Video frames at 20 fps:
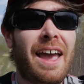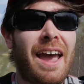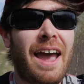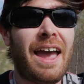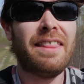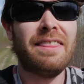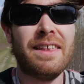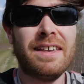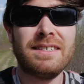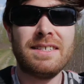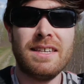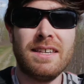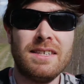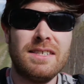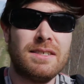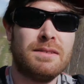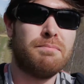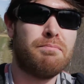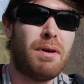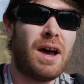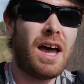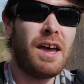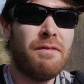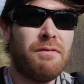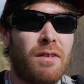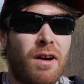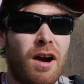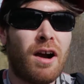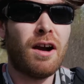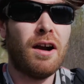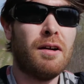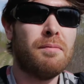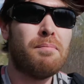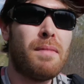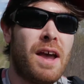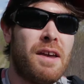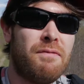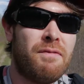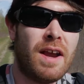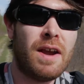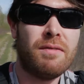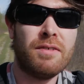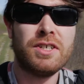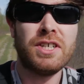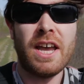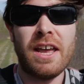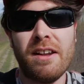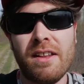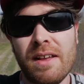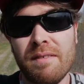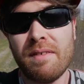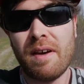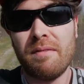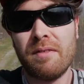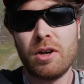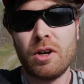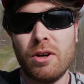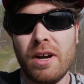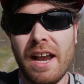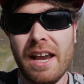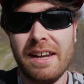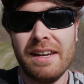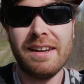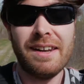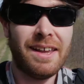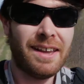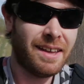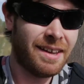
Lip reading: And this is by far my favorite channel I've ever created.